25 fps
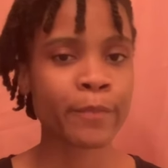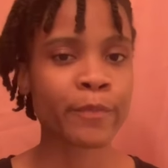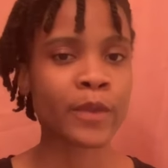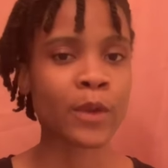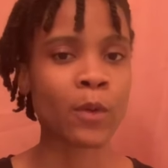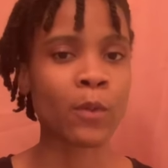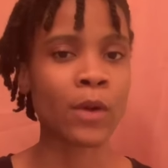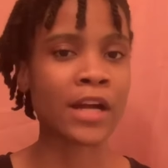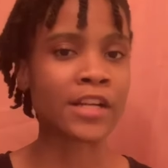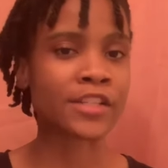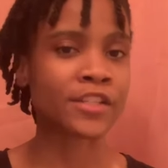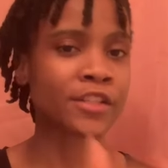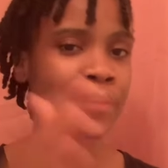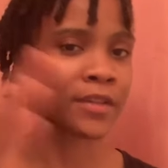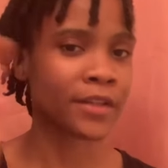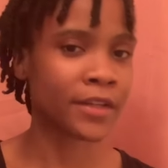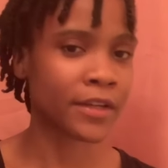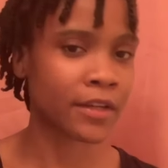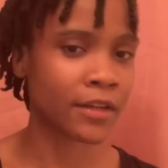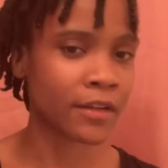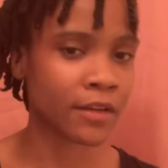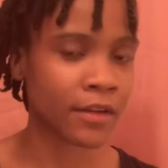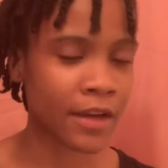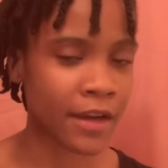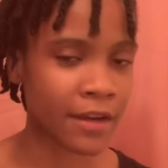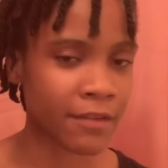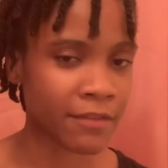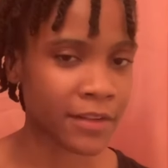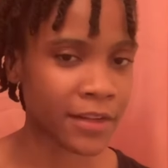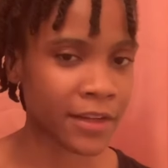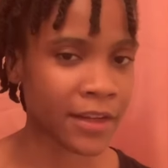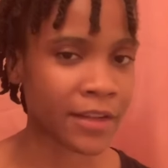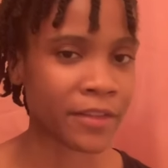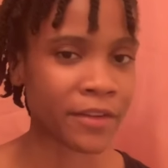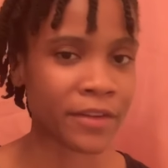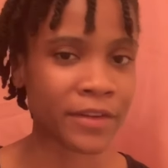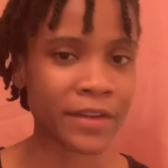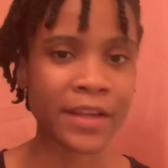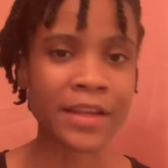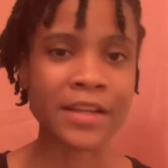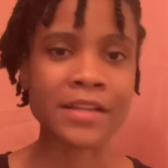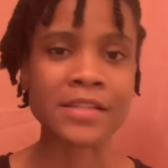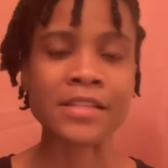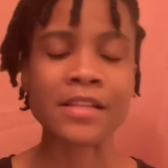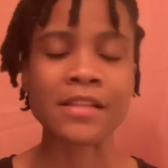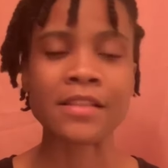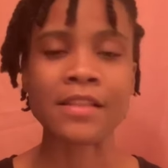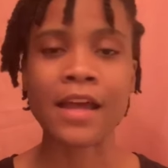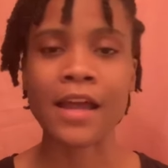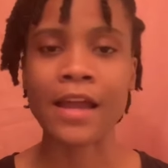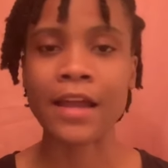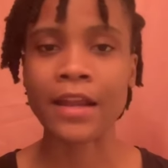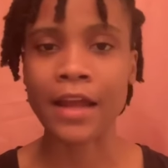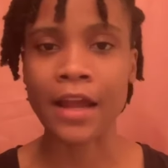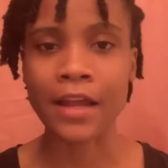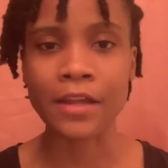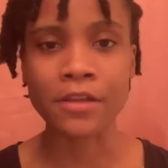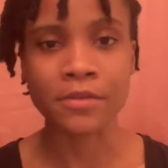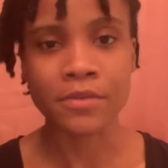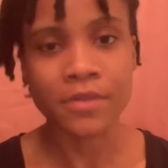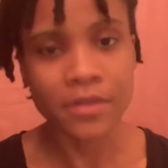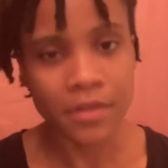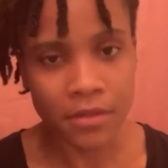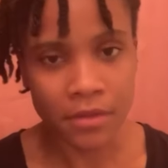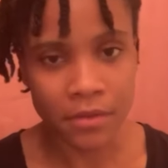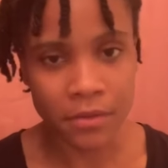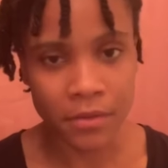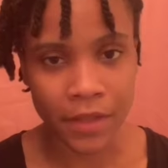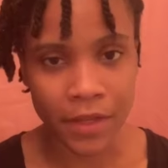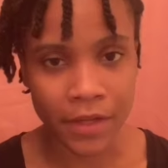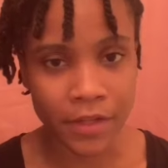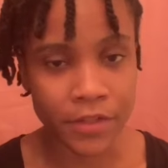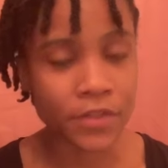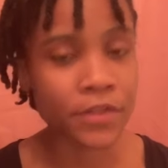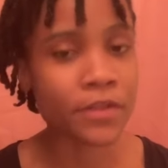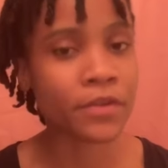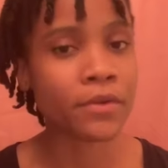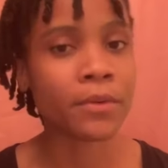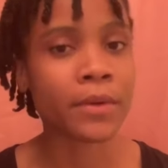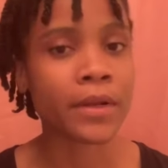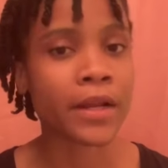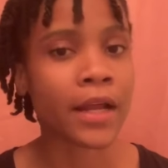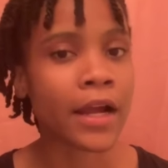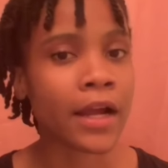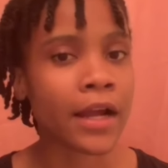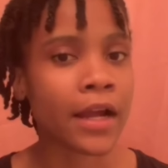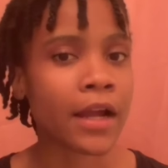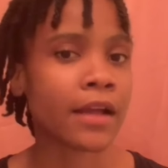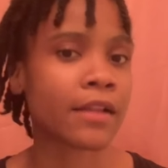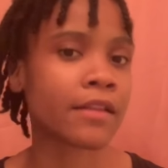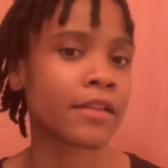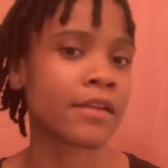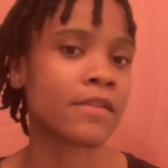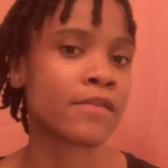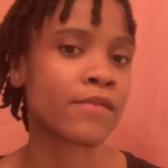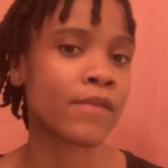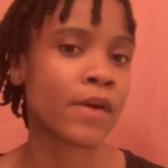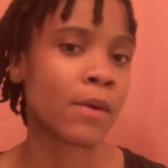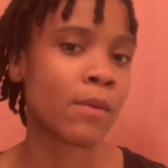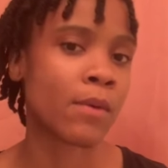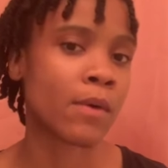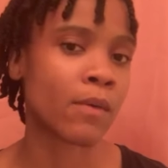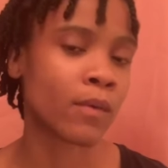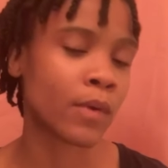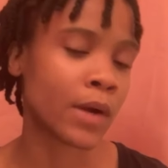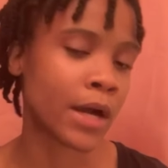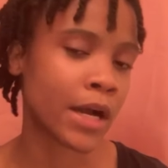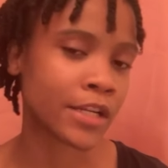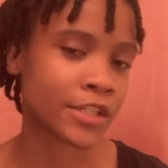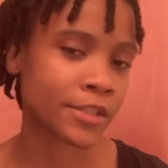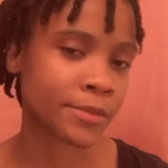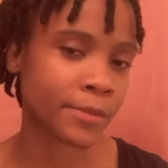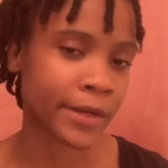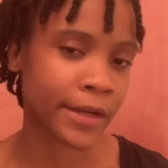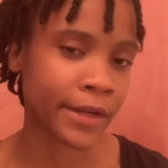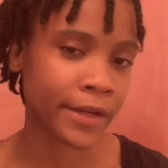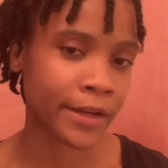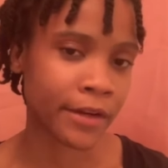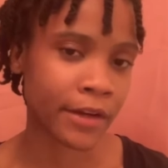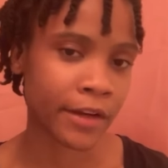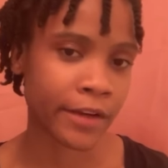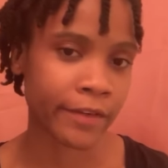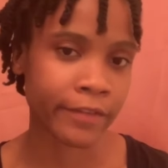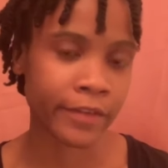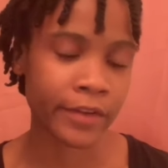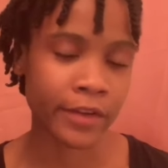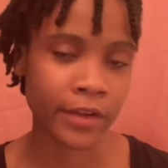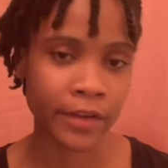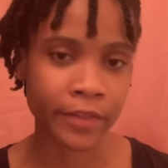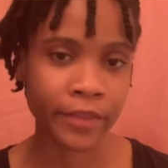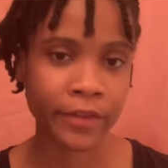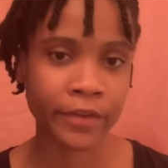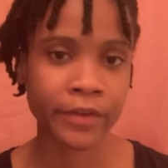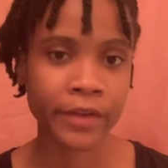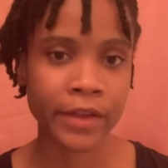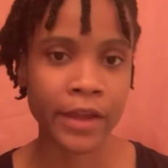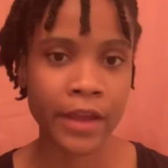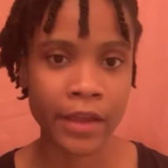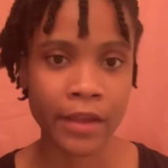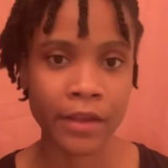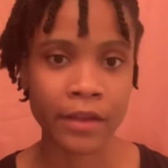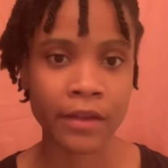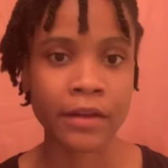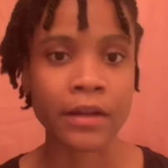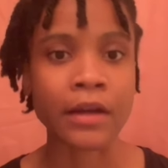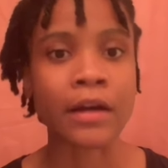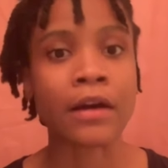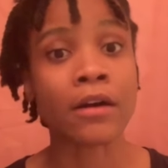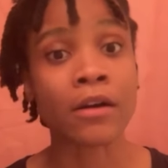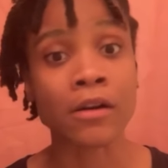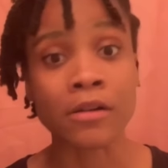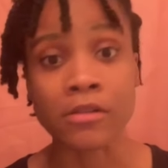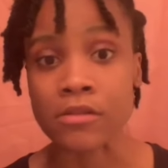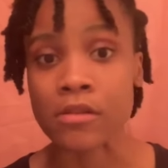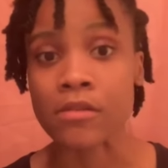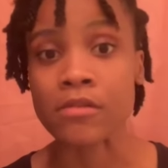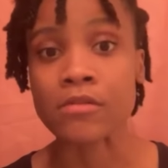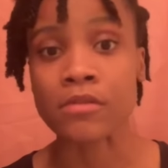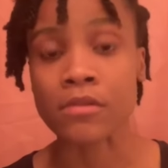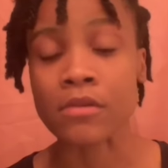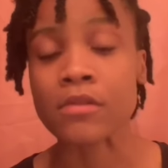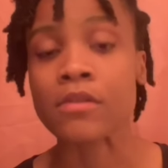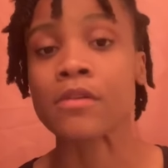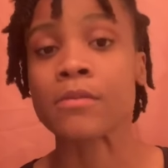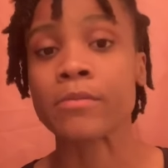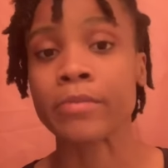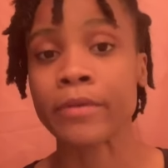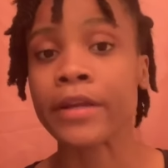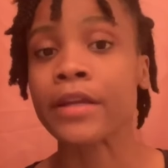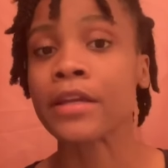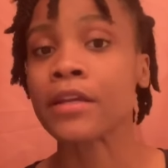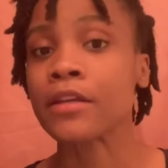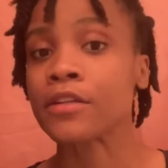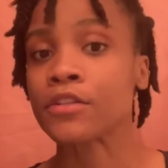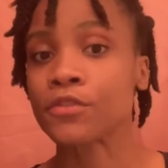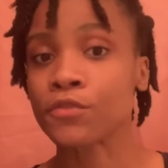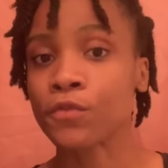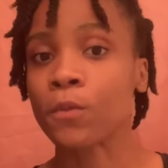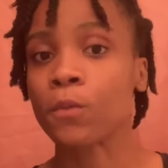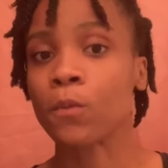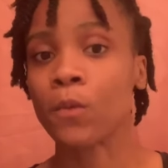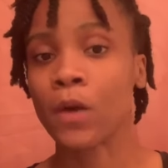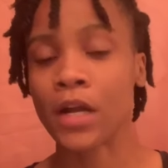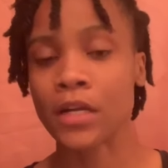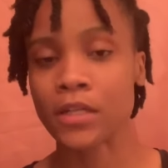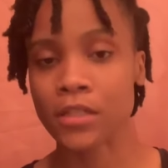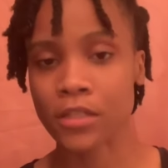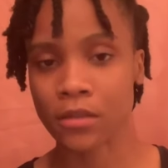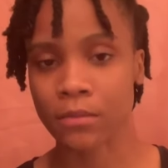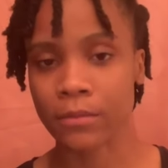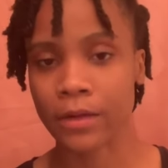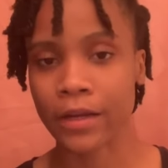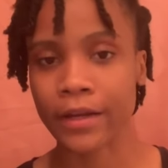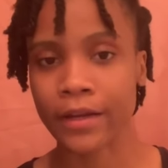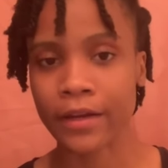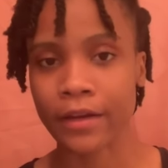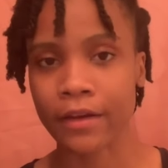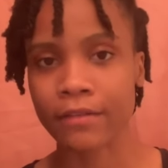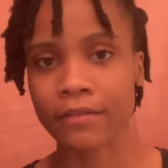Washing your hair every other day is a lot. I used to do that too when I got length. I will wash my hair every other day, and I also saw a breakage from washing my hair